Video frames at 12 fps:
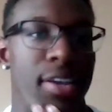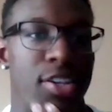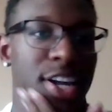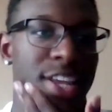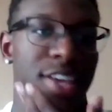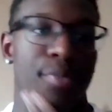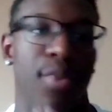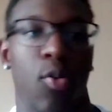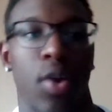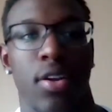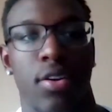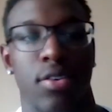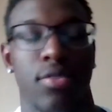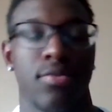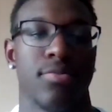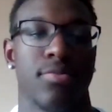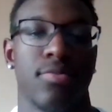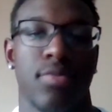trying to get my weight up,
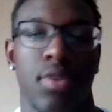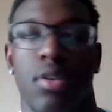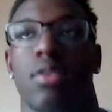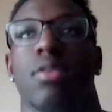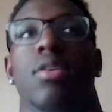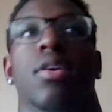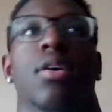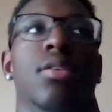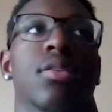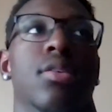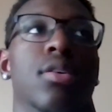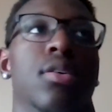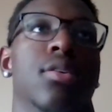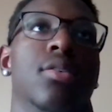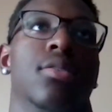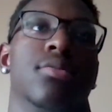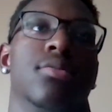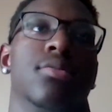And
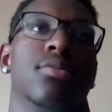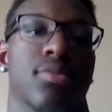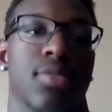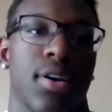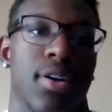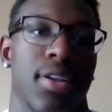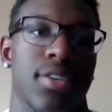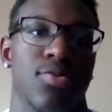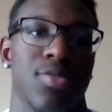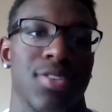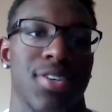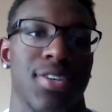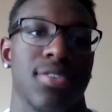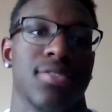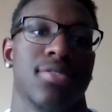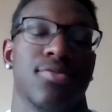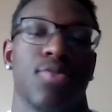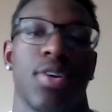yeah, that's really
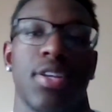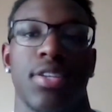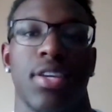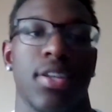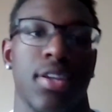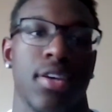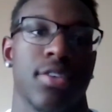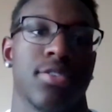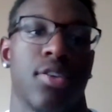it. Ready to get there and